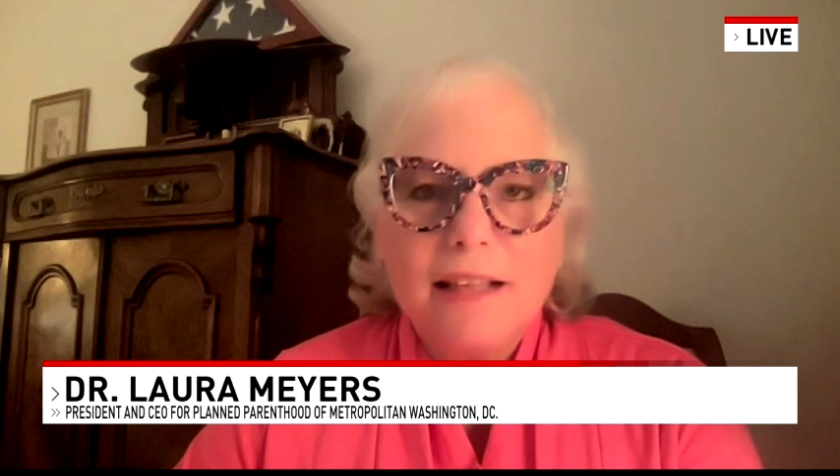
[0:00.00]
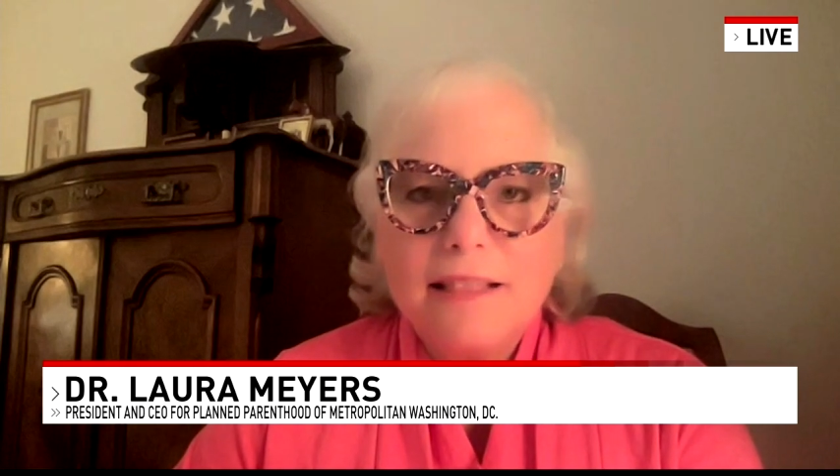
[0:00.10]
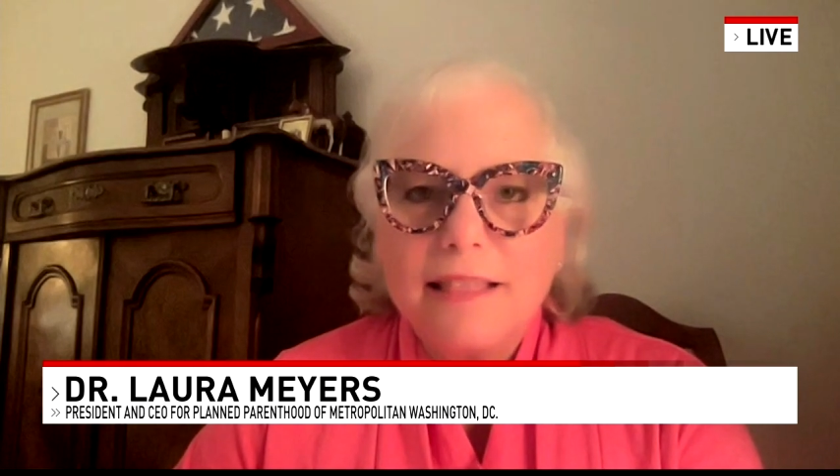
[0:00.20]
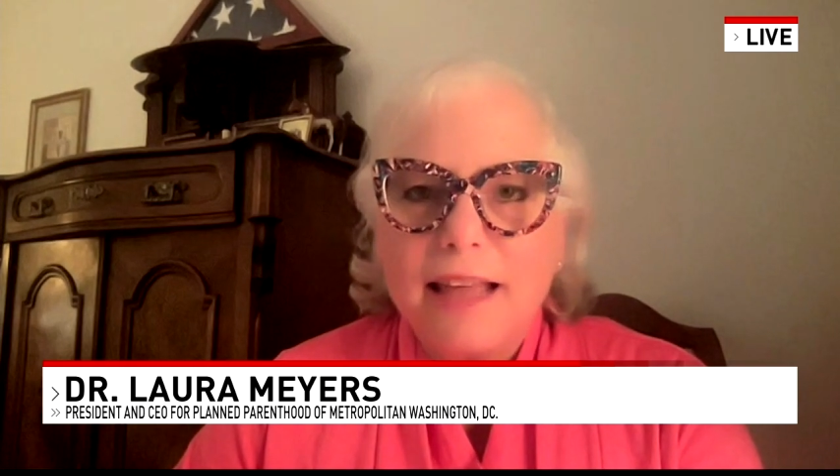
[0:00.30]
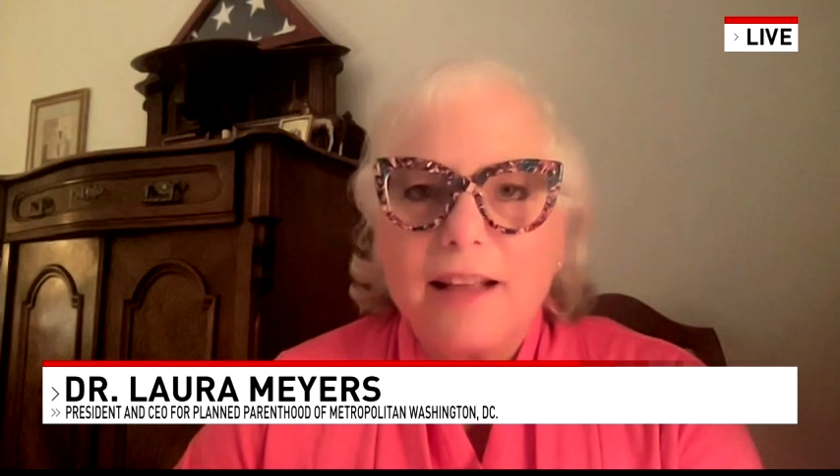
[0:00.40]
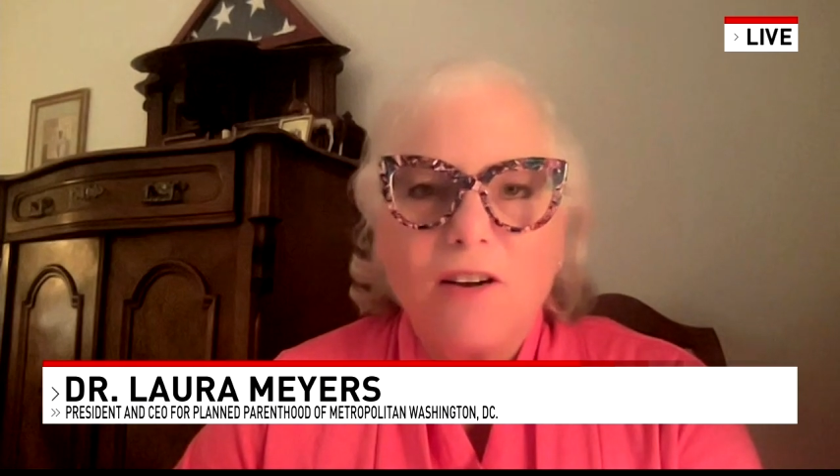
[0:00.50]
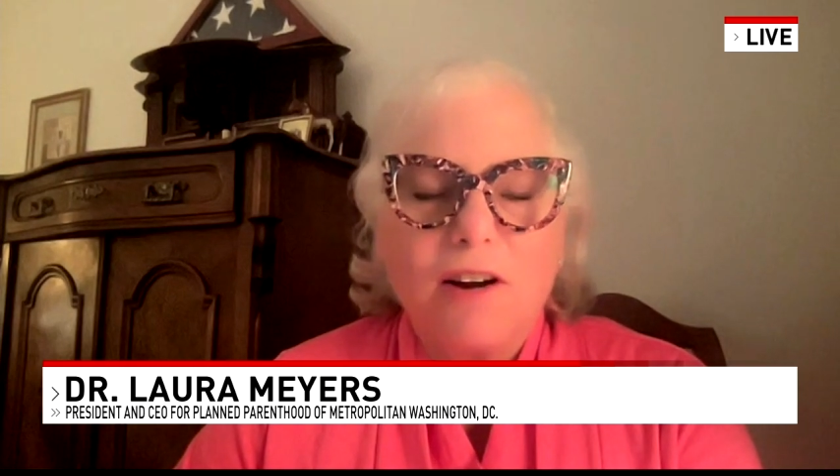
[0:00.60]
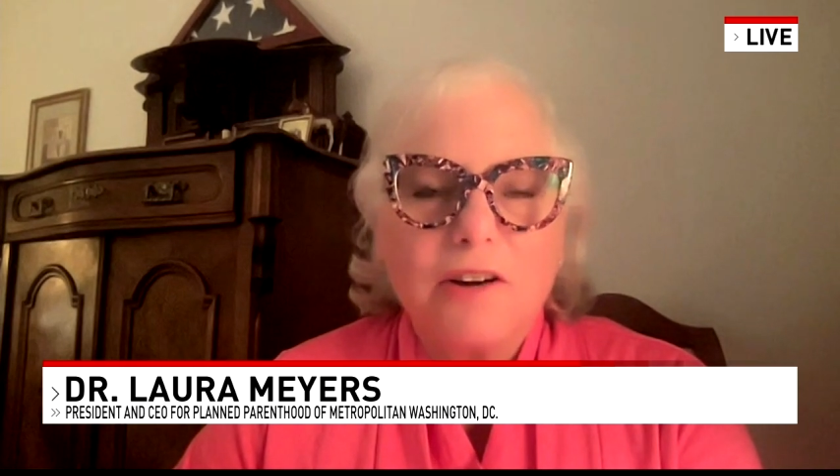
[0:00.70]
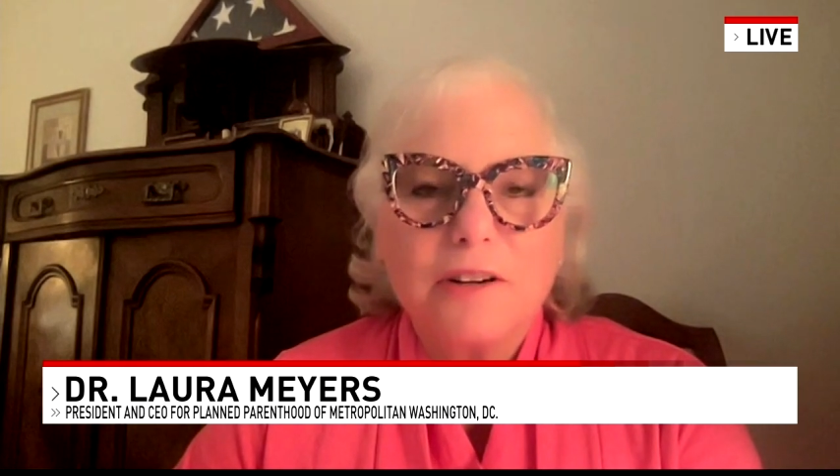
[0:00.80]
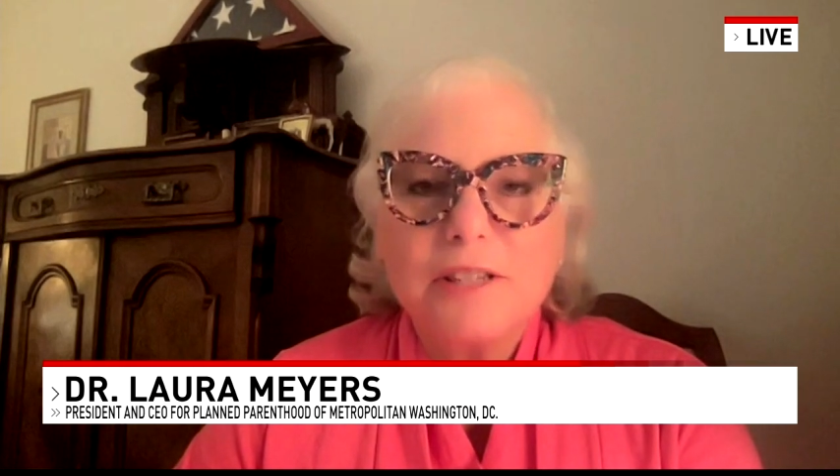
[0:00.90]
they
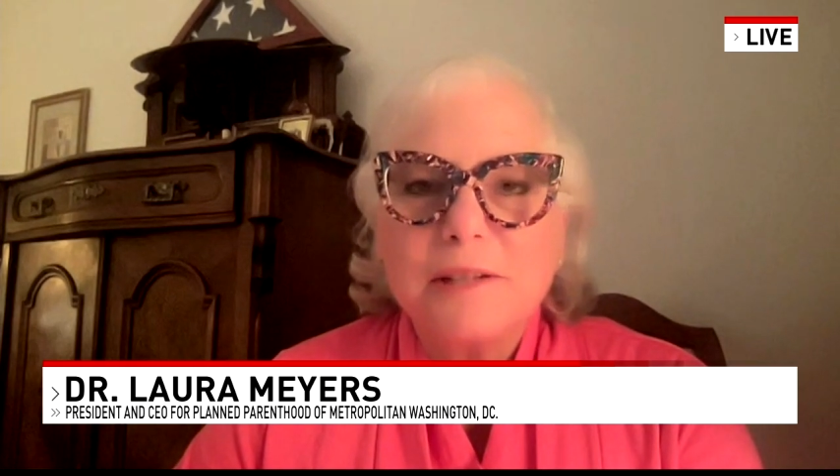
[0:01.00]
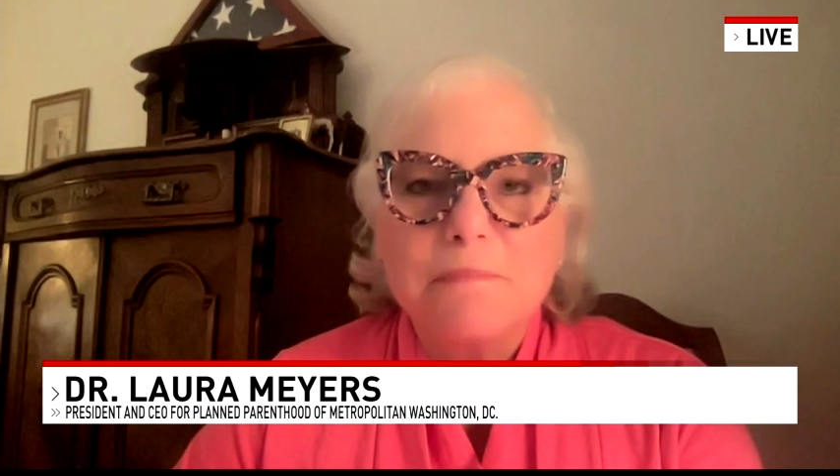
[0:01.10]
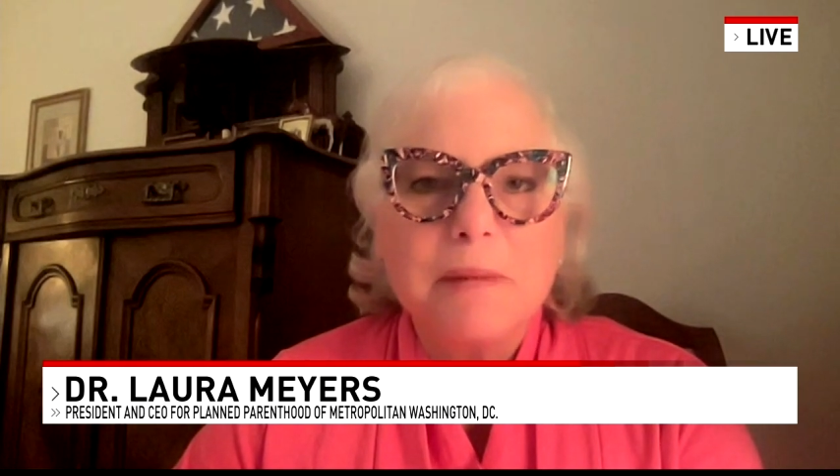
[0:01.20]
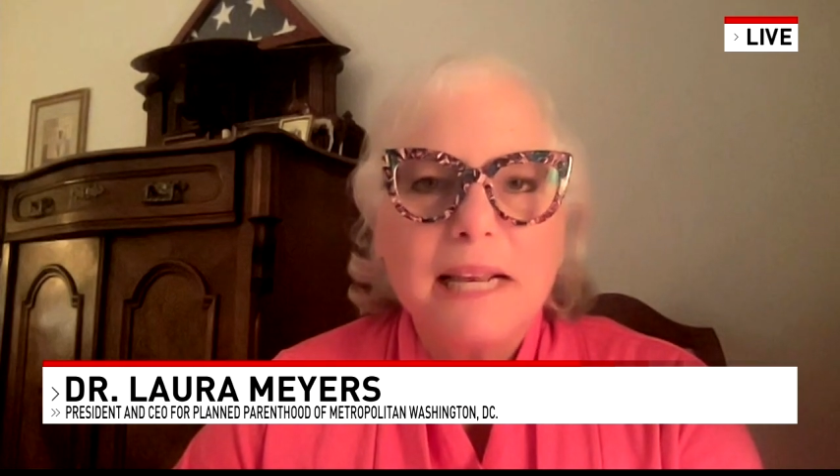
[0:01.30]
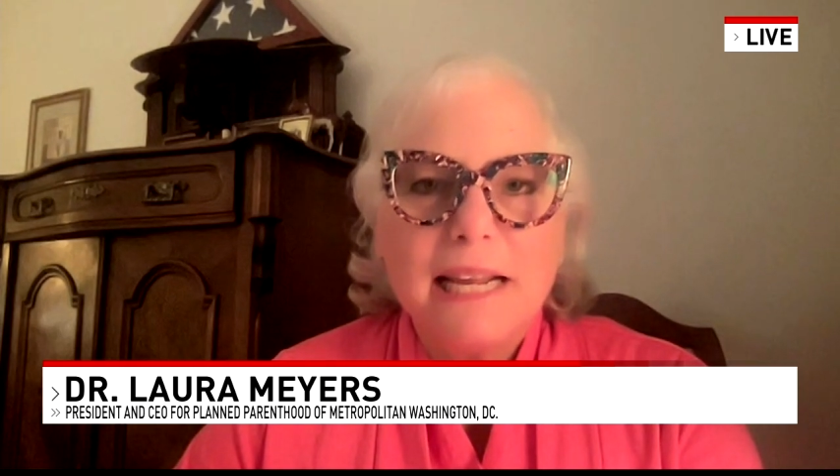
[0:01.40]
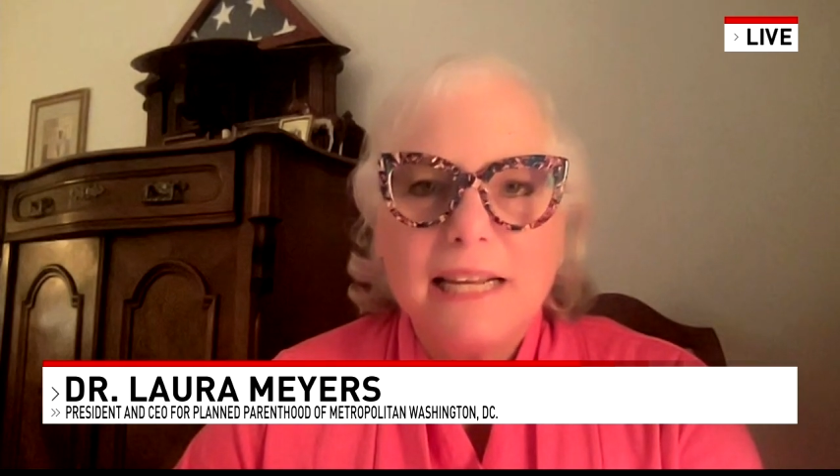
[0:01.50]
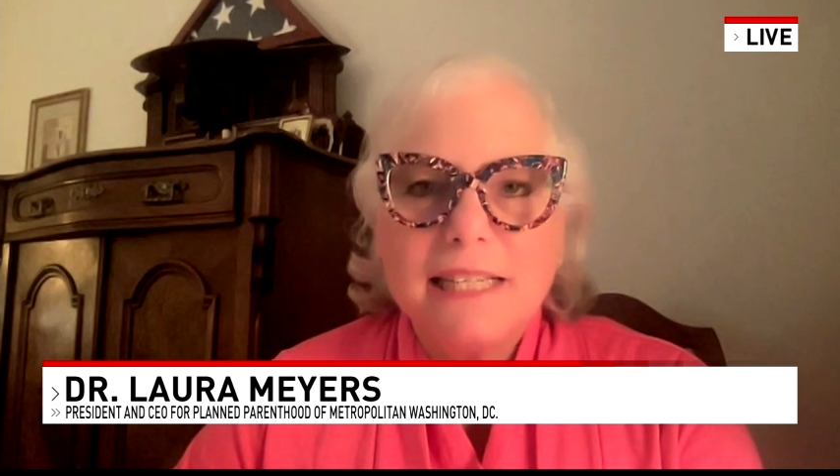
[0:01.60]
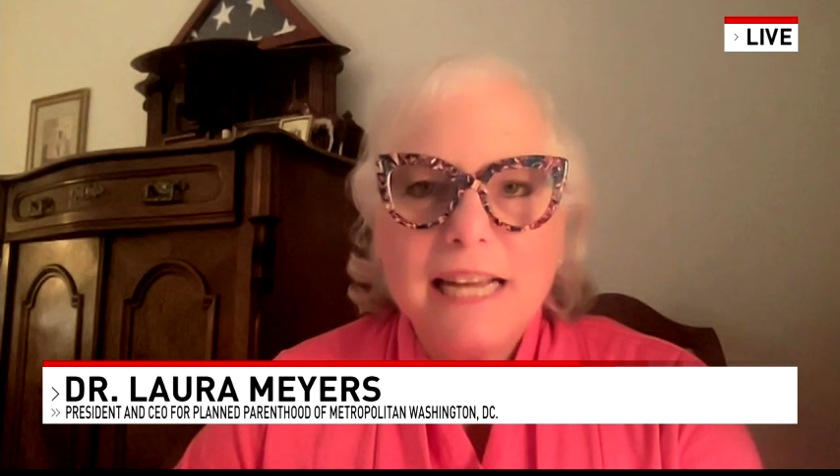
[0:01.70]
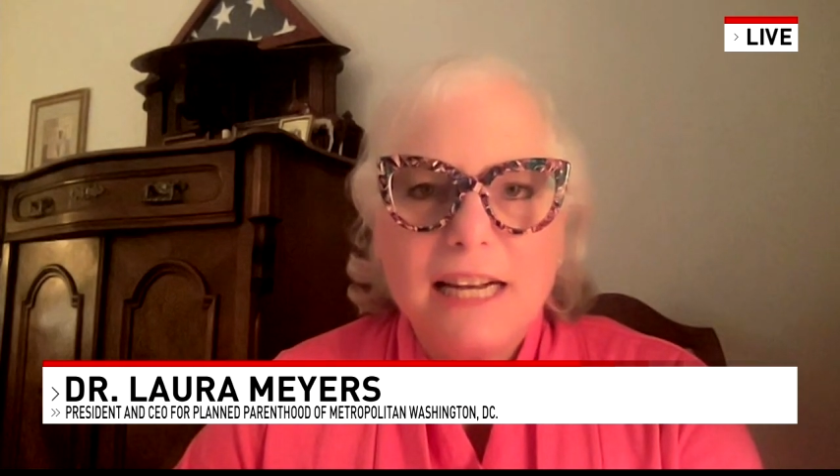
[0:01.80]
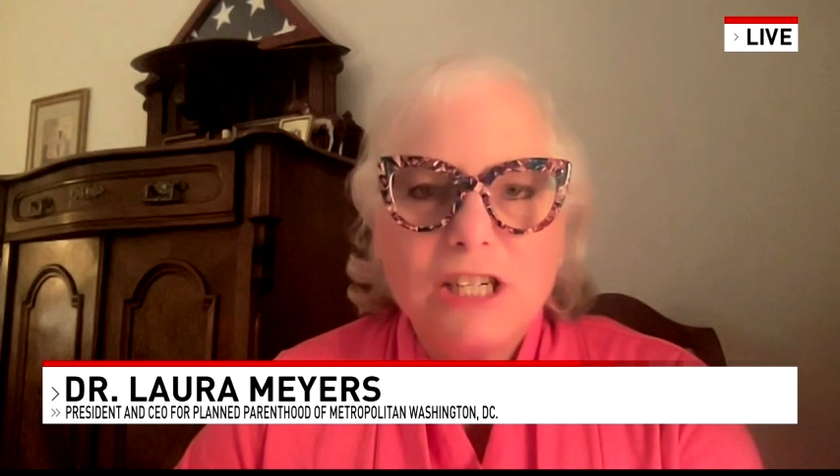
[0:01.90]
garner some media
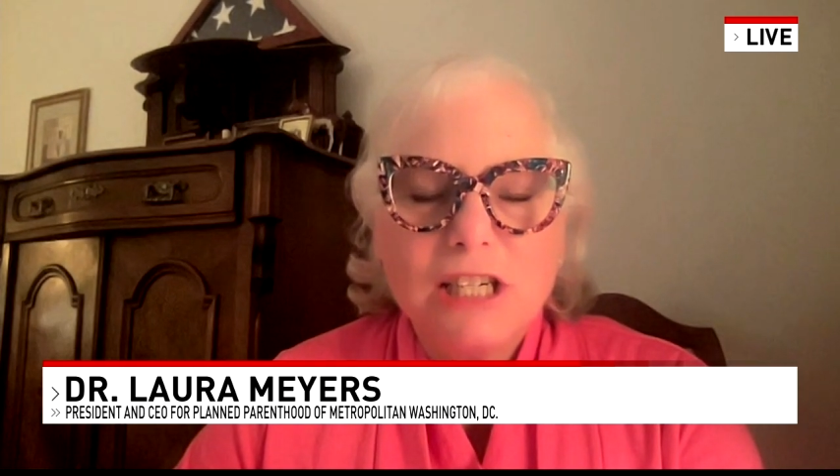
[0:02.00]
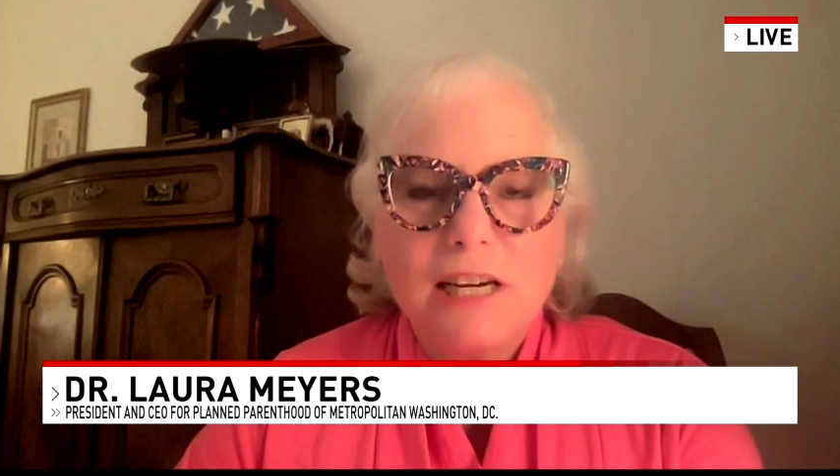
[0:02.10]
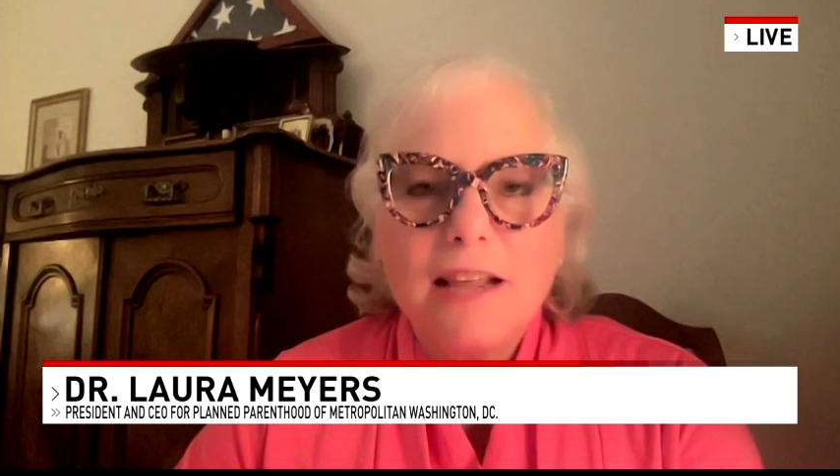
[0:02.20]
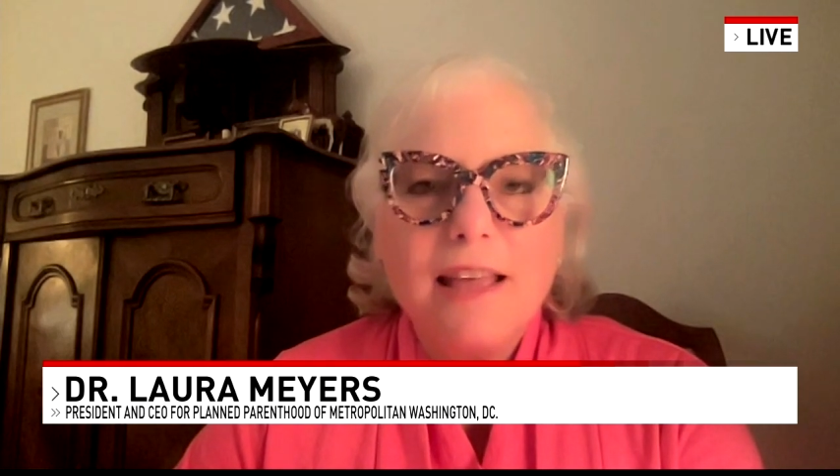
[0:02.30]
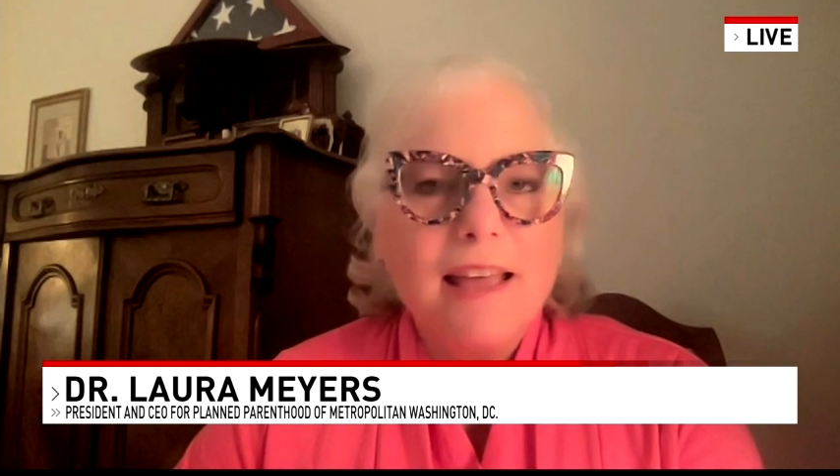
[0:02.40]
attention,